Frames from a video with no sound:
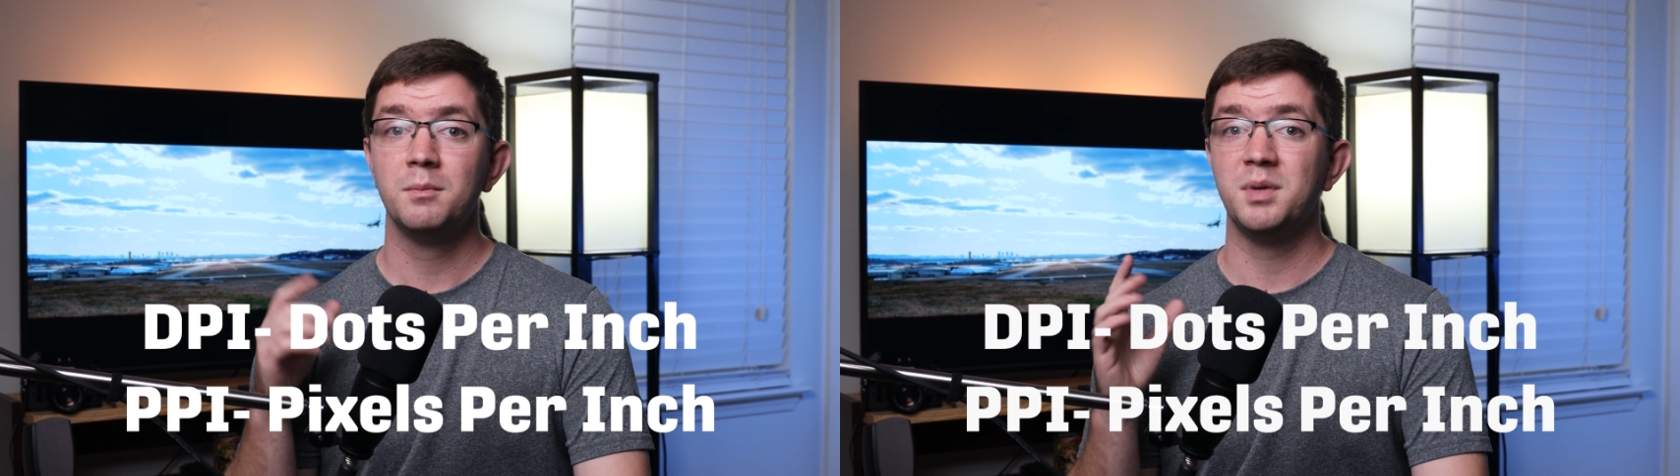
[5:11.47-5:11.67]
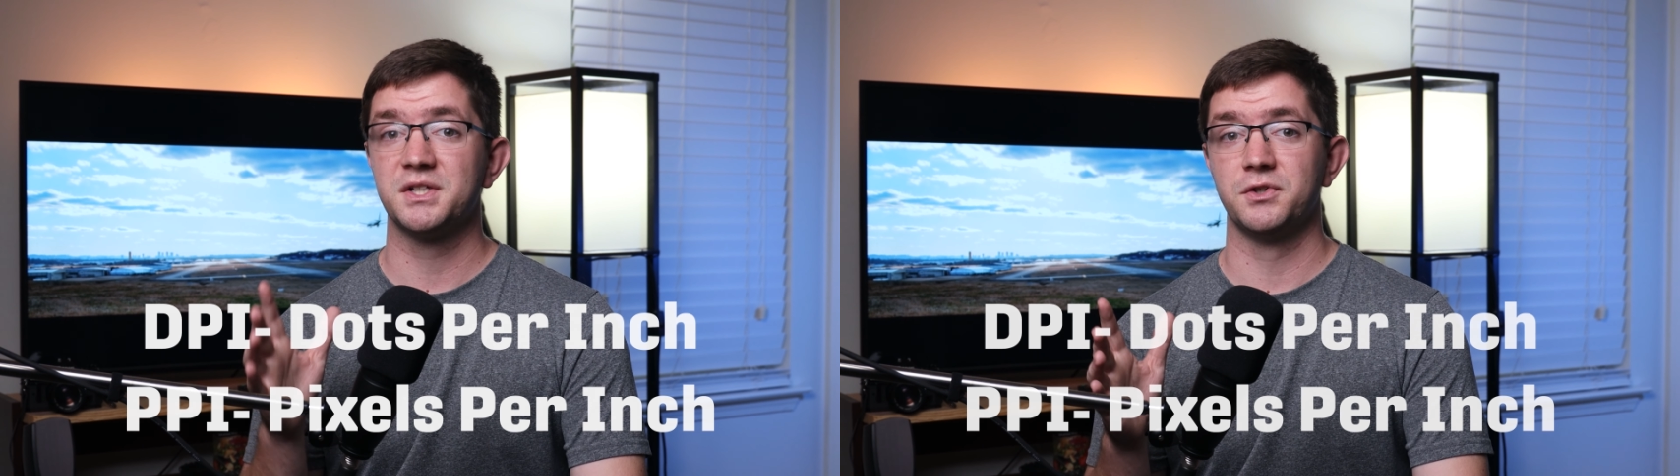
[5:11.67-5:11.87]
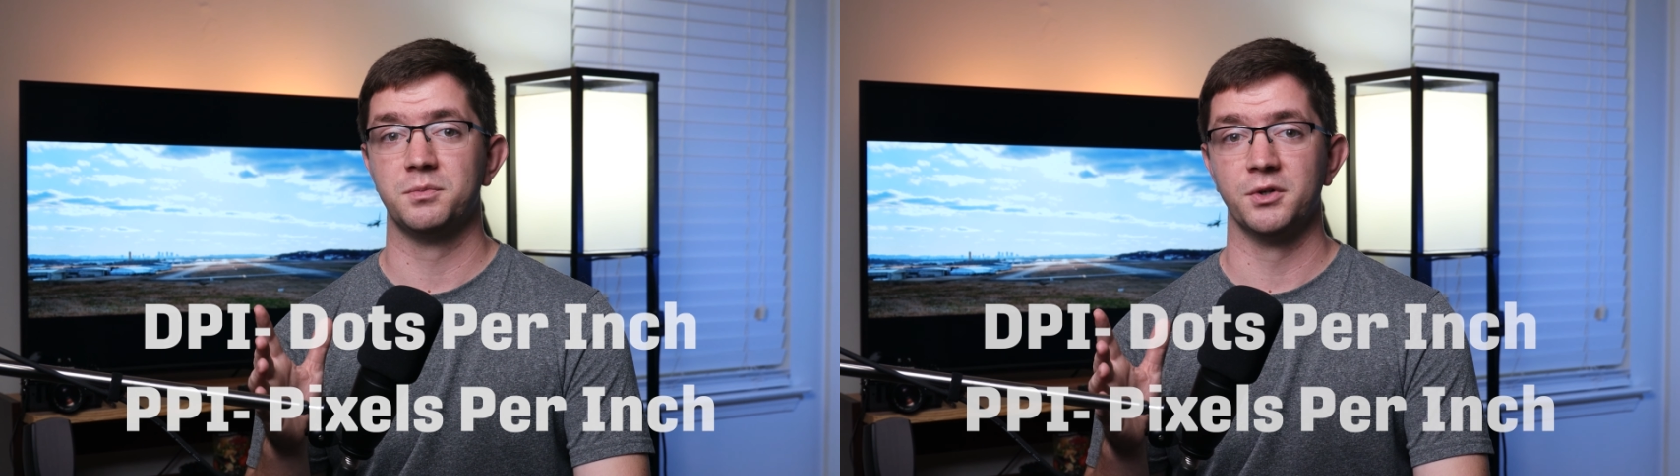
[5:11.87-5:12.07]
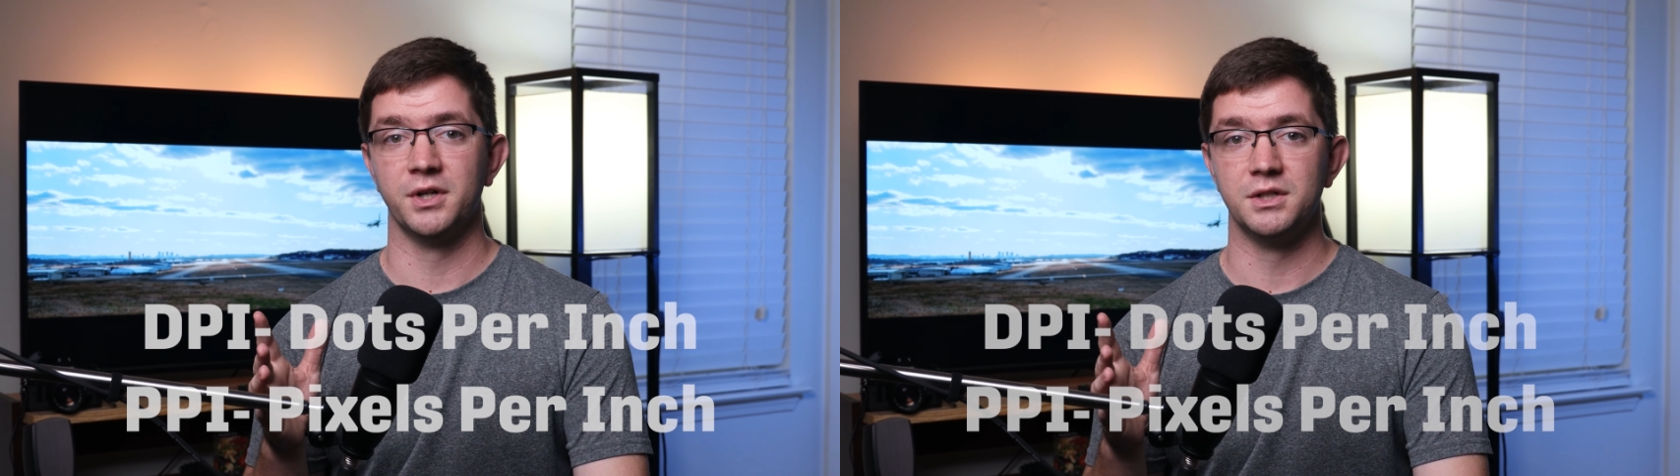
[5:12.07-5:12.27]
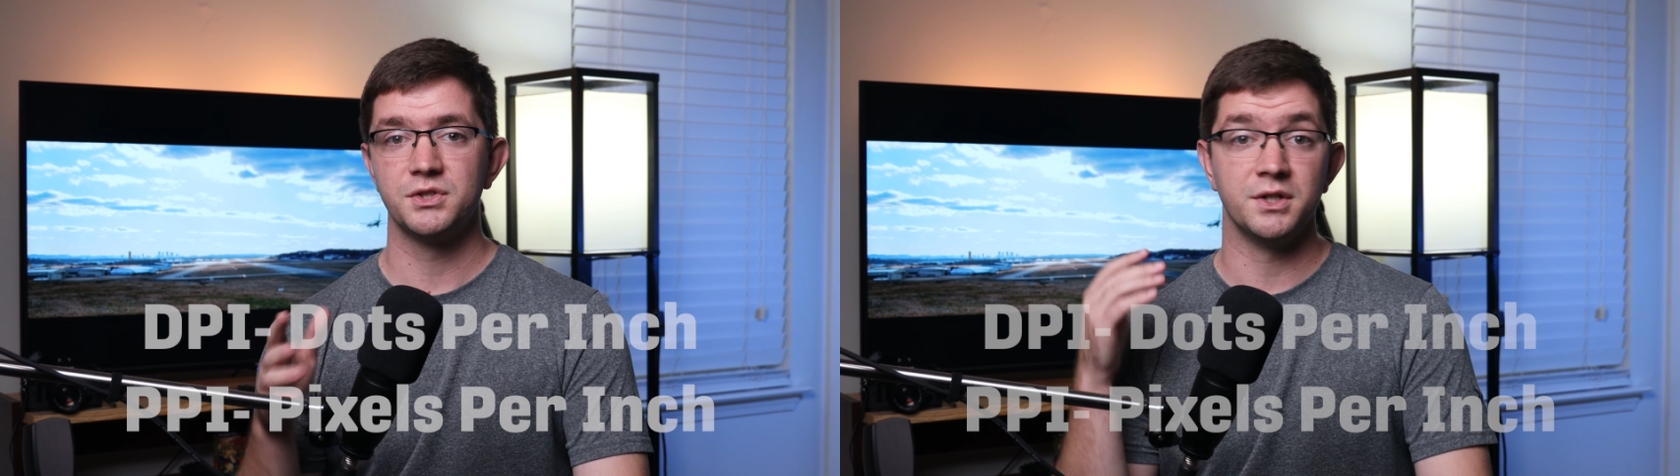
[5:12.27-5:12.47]
Pixels per
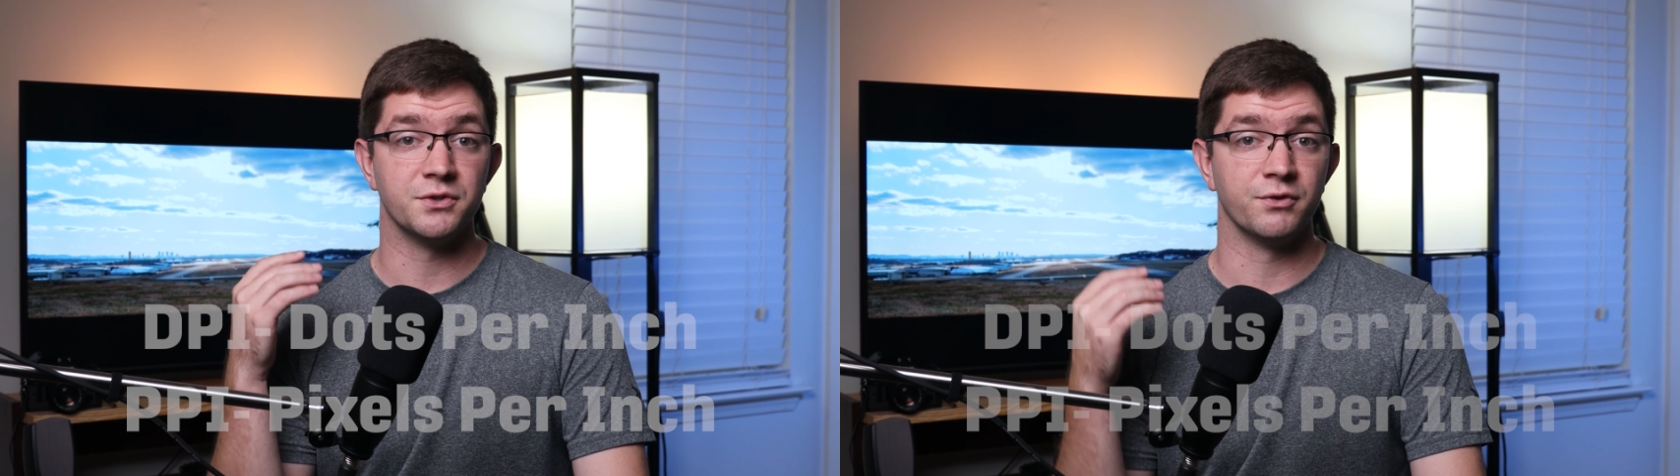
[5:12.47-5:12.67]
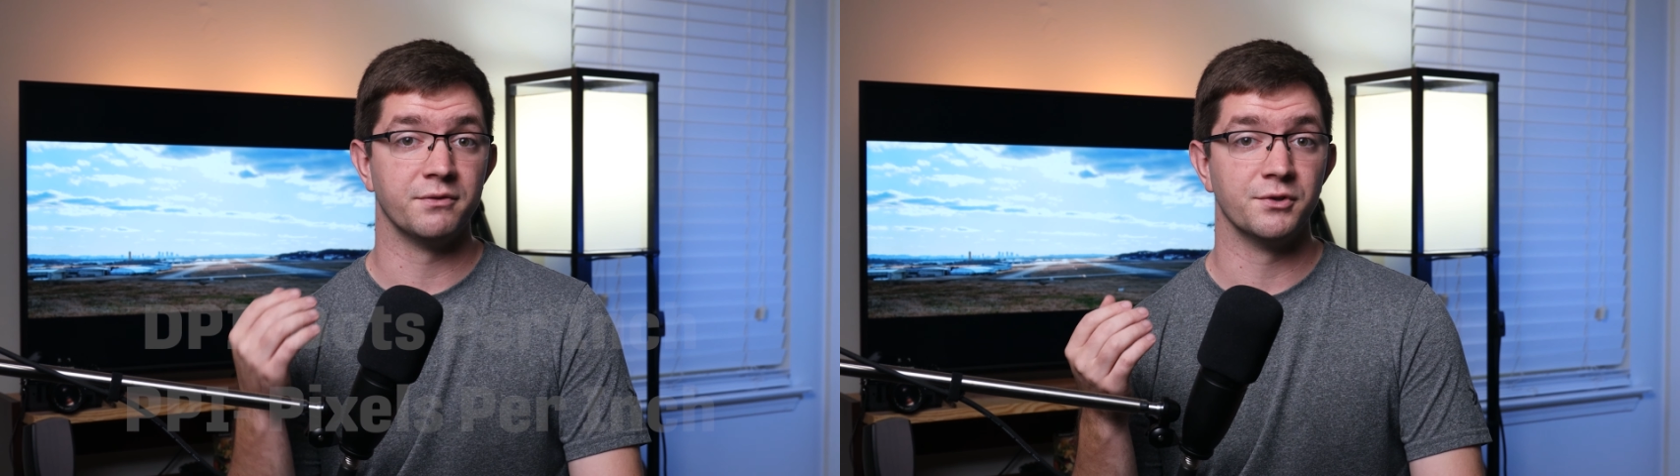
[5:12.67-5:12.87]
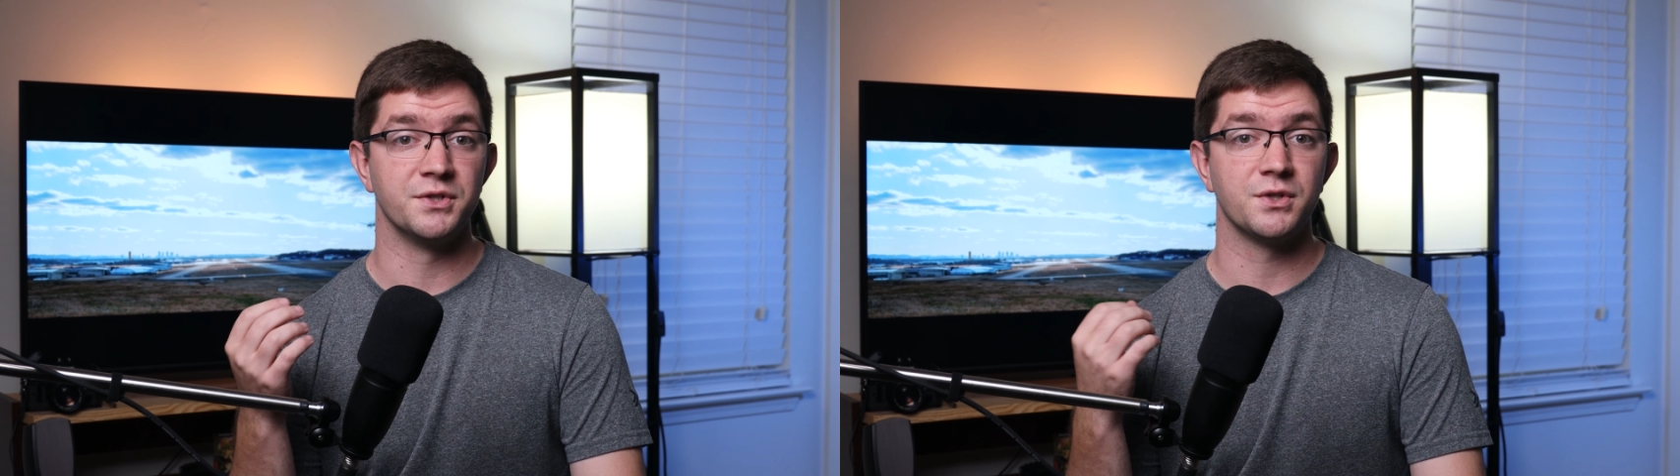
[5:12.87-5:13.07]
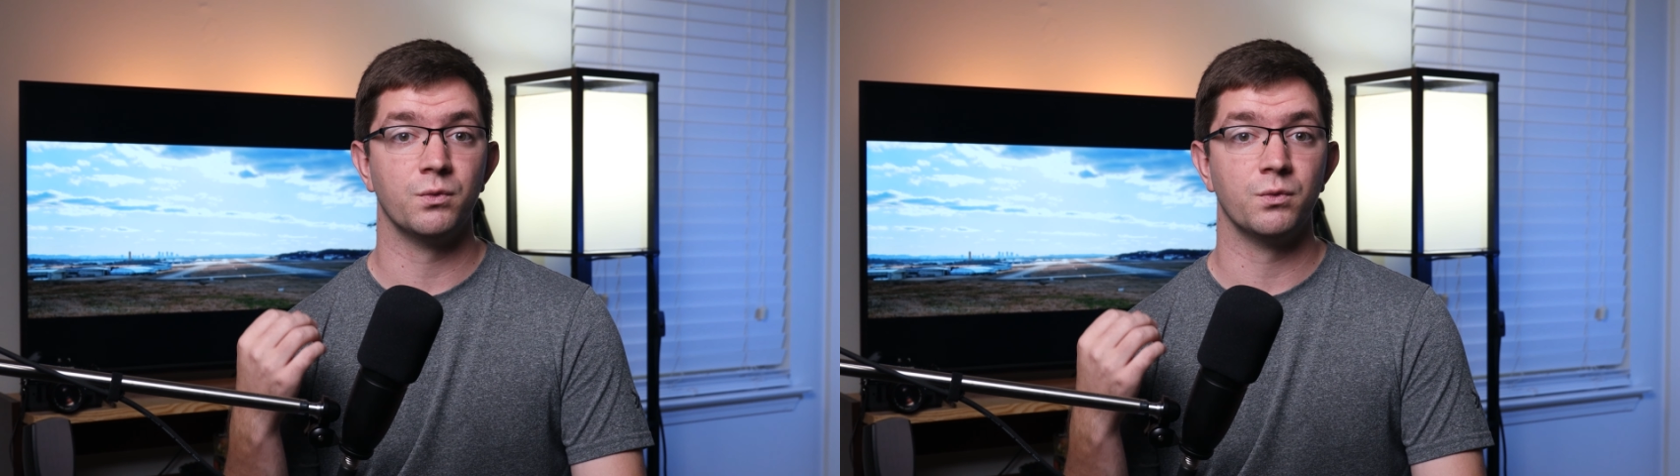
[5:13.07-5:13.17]
inch is referenced